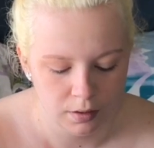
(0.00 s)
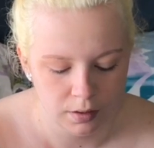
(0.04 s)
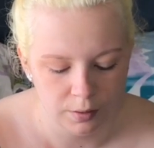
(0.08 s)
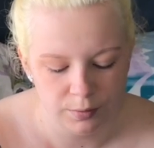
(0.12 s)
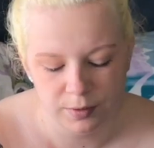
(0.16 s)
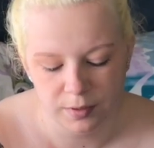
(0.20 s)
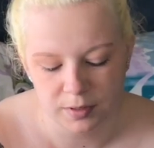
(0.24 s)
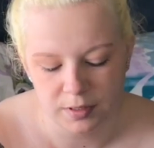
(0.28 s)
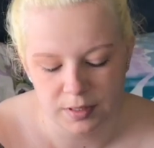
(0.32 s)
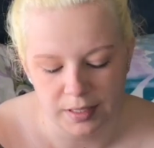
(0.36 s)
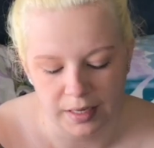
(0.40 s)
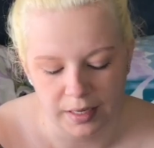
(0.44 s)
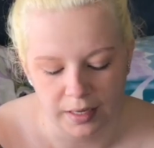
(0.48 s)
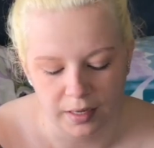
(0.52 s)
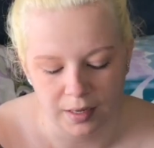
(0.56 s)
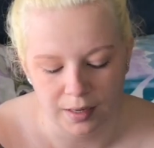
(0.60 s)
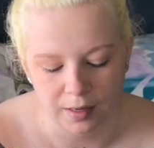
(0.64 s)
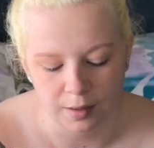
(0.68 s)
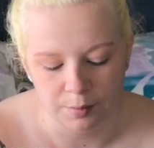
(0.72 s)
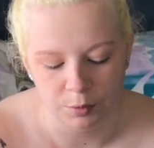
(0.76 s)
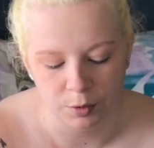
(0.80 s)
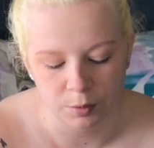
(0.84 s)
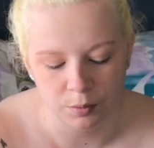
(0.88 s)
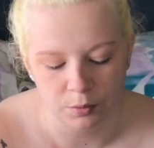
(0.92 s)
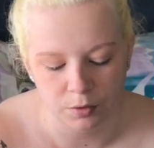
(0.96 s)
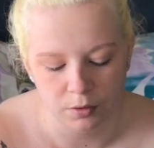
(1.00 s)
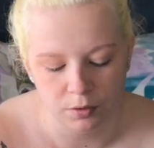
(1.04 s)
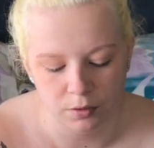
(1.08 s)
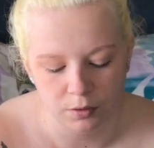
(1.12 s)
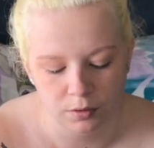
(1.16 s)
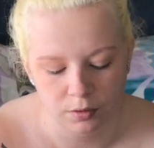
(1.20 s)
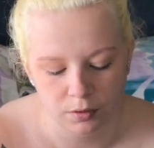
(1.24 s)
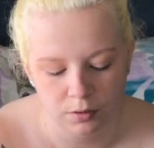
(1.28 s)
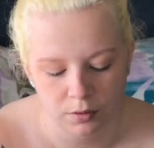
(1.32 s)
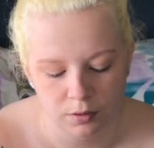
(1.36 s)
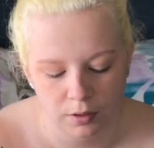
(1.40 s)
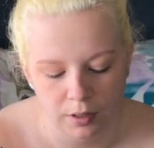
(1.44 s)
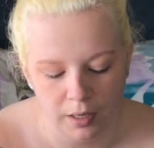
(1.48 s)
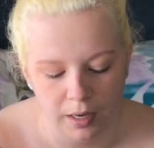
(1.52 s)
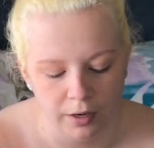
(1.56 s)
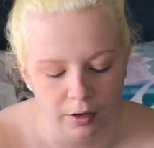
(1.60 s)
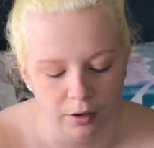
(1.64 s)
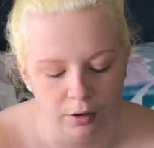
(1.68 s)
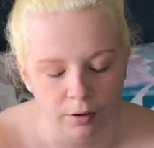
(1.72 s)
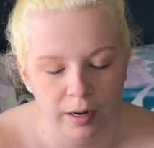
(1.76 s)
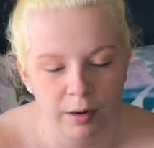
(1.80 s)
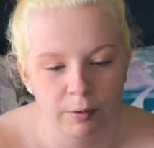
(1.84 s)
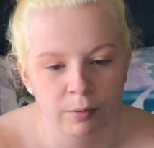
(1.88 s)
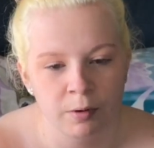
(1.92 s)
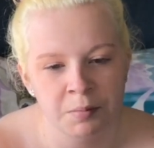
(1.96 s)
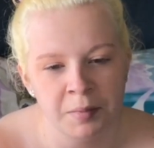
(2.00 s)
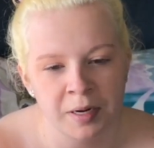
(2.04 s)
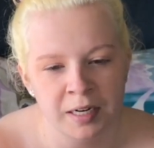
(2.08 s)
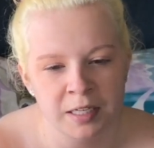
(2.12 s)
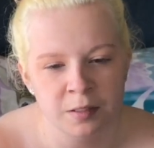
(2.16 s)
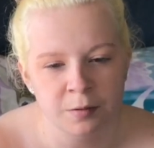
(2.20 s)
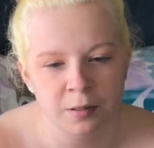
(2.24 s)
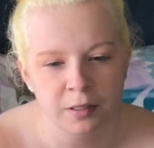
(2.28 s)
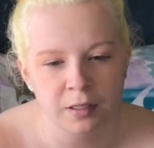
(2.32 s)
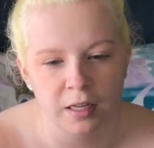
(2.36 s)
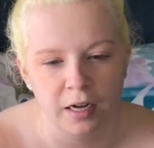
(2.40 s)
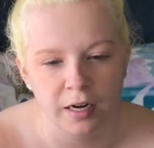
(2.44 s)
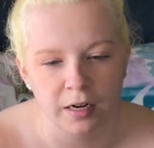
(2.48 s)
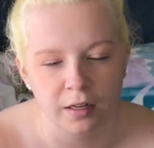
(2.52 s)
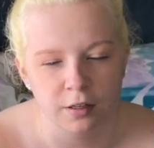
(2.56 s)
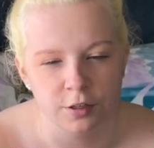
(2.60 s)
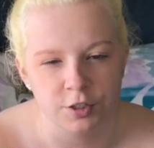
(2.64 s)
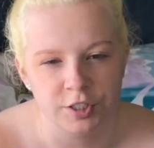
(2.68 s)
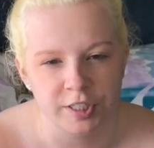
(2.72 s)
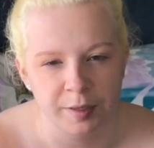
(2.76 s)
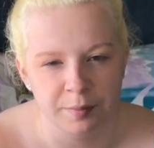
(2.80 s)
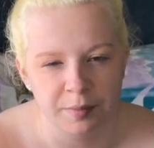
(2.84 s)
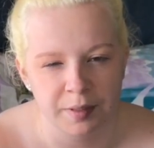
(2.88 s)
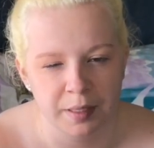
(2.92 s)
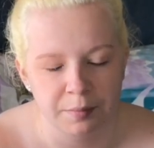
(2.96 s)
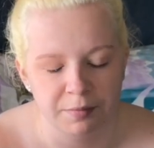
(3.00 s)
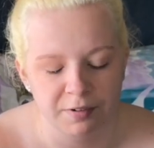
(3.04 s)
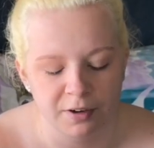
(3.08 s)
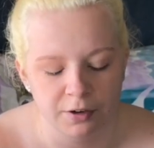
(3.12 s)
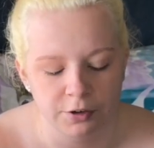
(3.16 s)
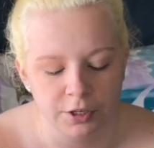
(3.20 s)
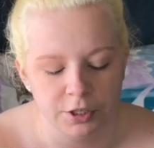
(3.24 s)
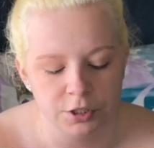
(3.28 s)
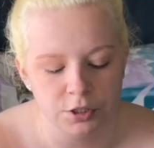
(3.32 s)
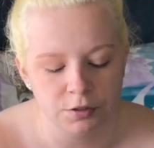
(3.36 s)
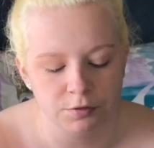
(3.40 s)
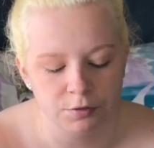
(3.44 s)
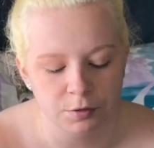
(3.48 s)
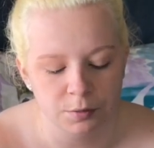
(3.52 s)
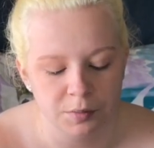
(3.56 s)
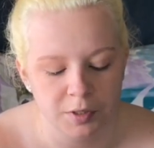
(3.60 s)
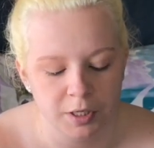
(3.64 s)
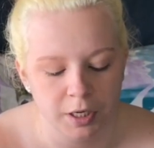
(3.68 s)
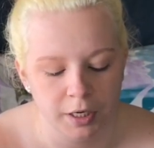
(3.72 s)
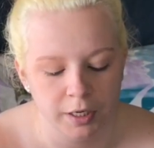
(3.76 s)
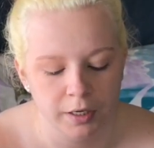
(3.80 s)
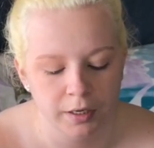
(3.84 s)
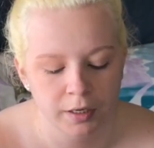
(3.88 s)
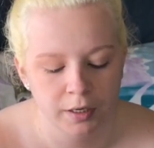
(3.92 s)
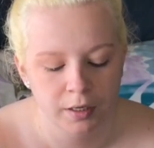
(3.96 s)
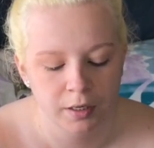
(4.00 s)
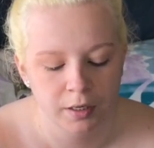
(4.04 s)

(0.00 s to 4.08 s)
I wouldn't say comparable. I don't know. It reminds me a lot of the Shape Tape foundation from Tarte,